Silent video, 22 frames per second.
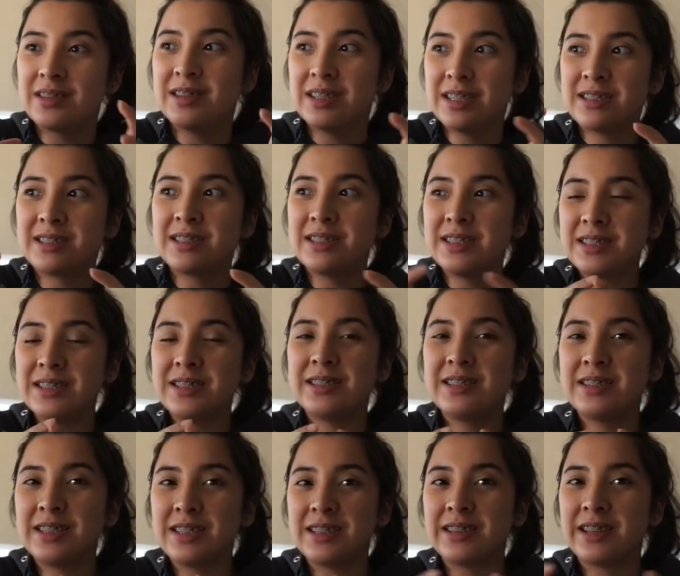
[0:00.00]
it's
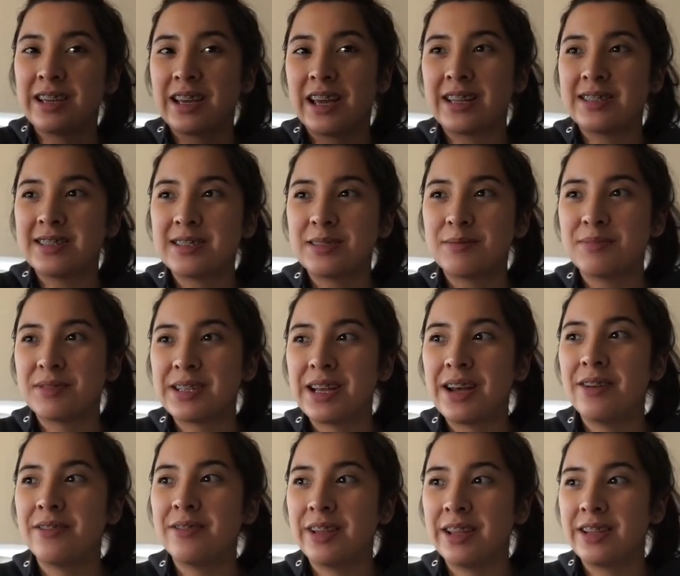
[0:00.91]
literally like SM
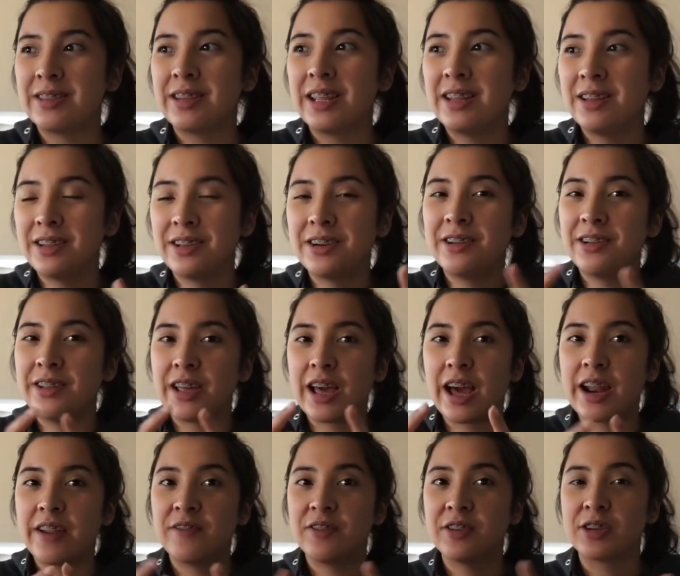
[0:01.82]
Town, like they literally
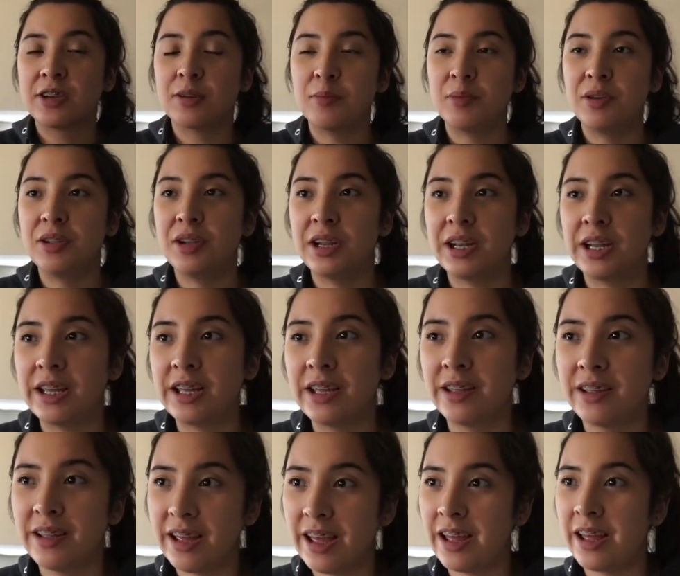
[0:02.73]
have a
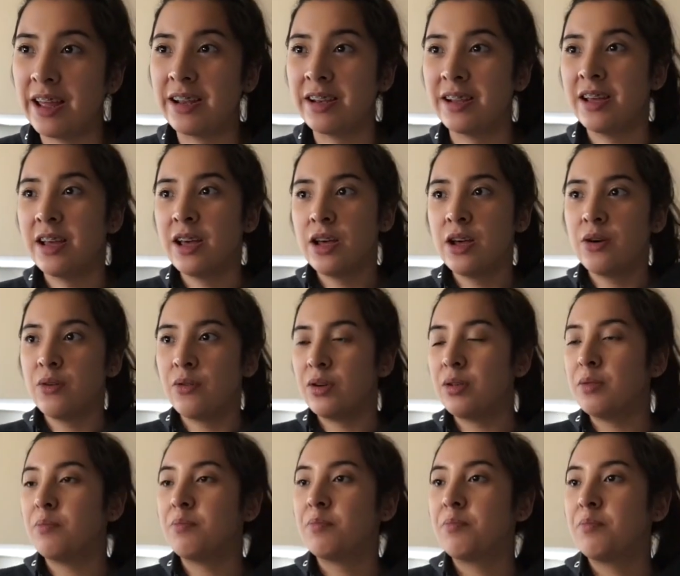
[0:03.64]
community. And
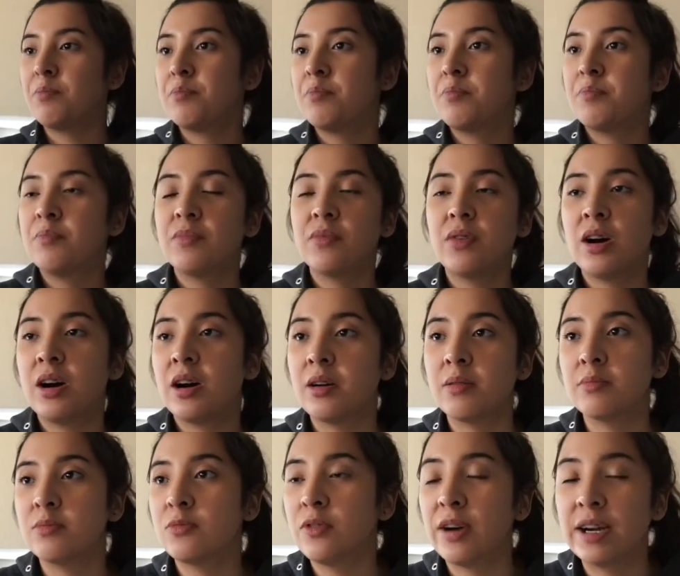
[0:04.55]
with
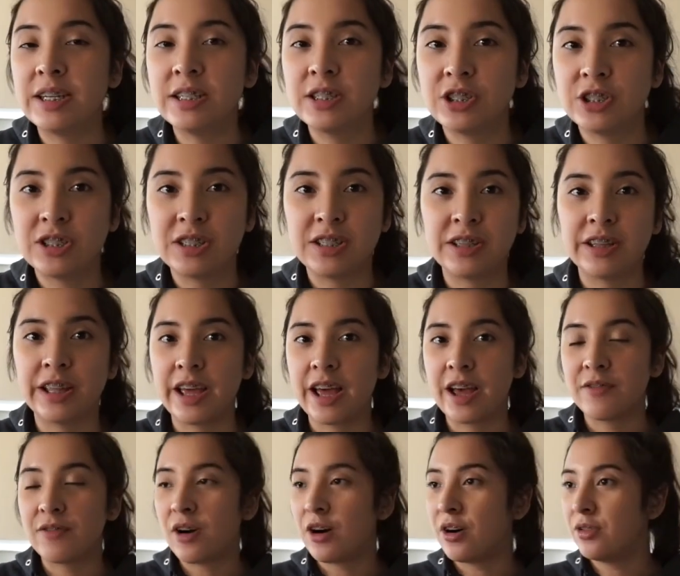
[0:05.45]
YG, they
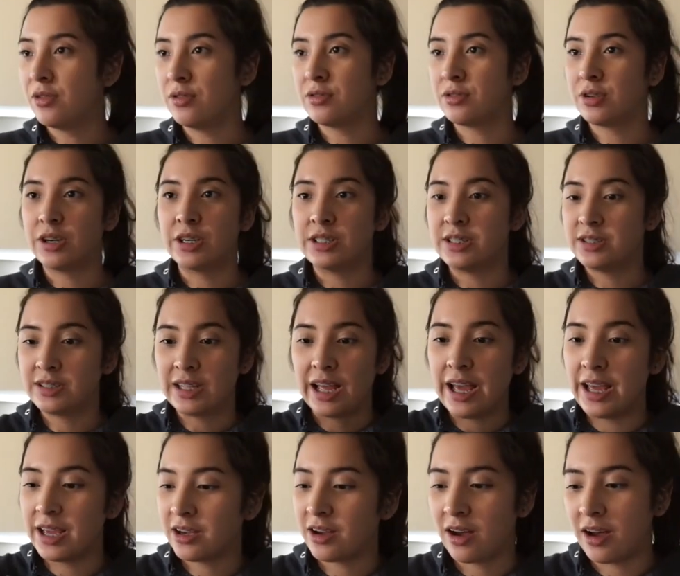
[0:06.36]
have all those artists,
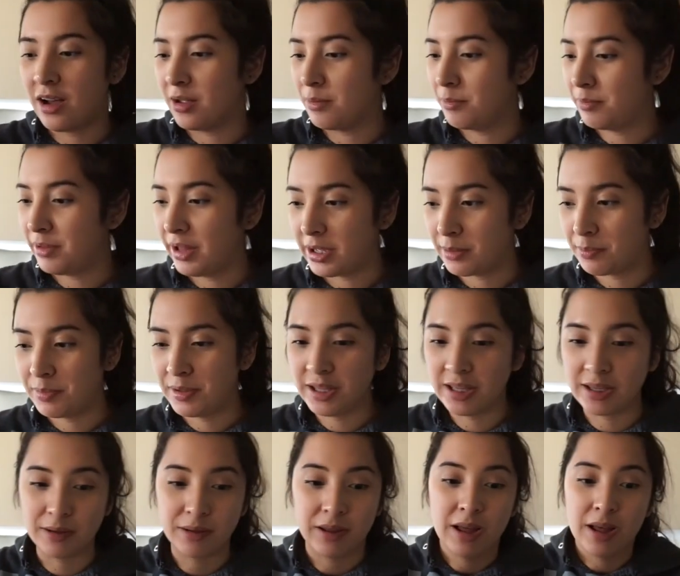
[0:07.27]
iKON,
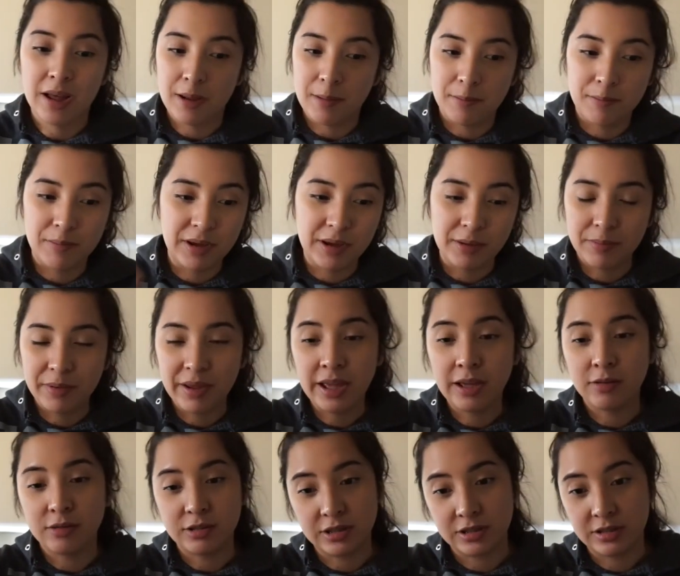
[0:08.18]
Blackpink, Big
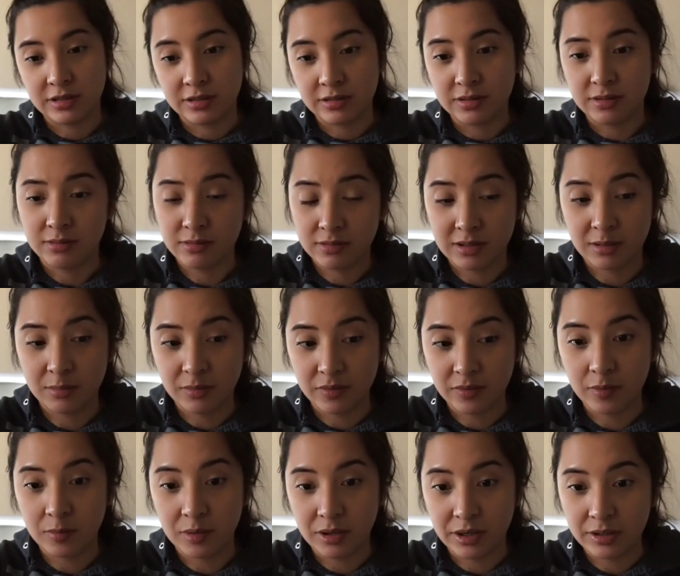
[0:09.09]
Bang, which is, some
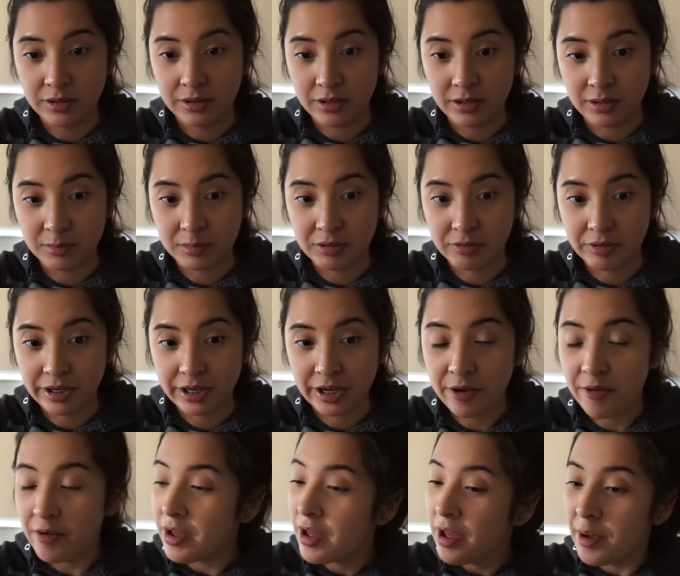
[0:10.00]
of them are in the army right
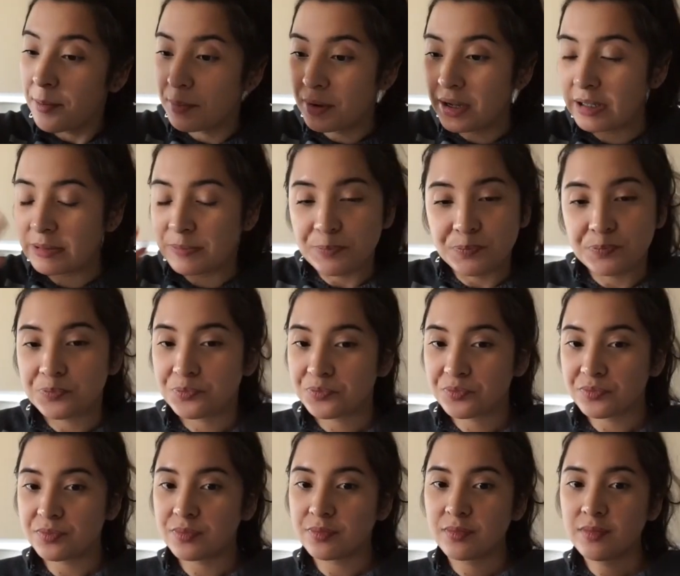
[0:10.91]
now, but
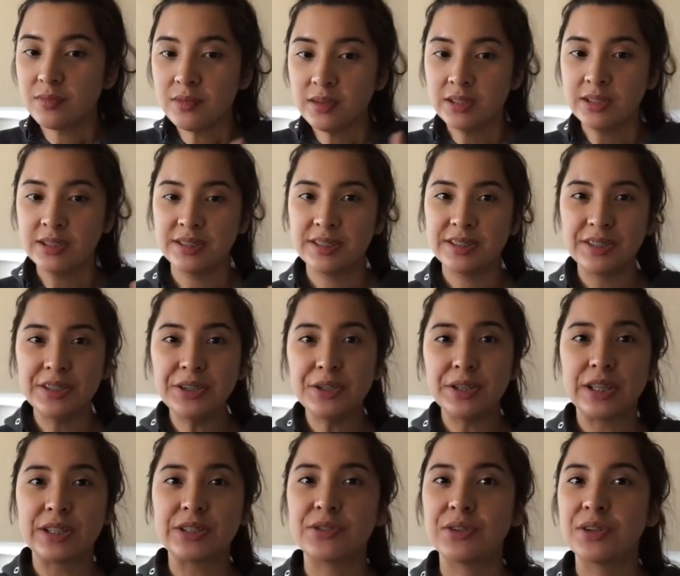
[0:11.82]

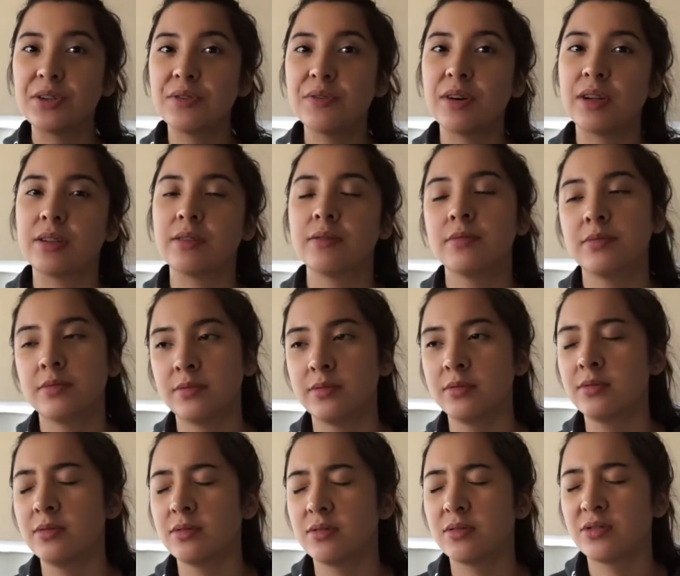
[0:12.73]
still, like 21.
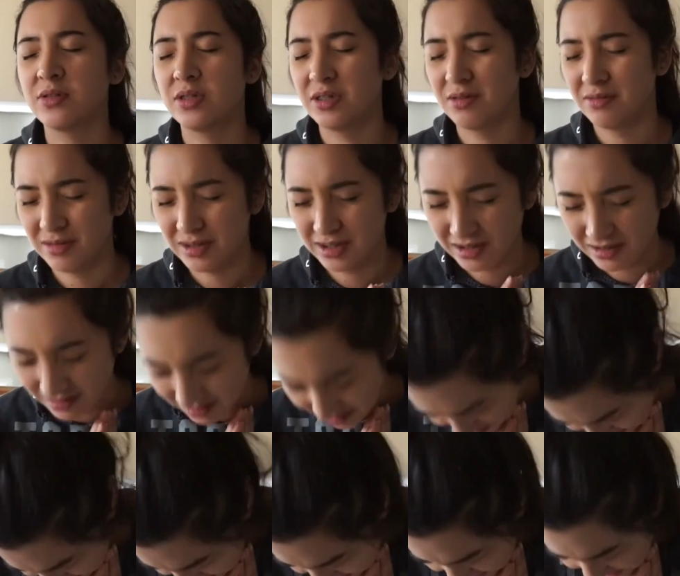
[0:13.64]
Oh, 21.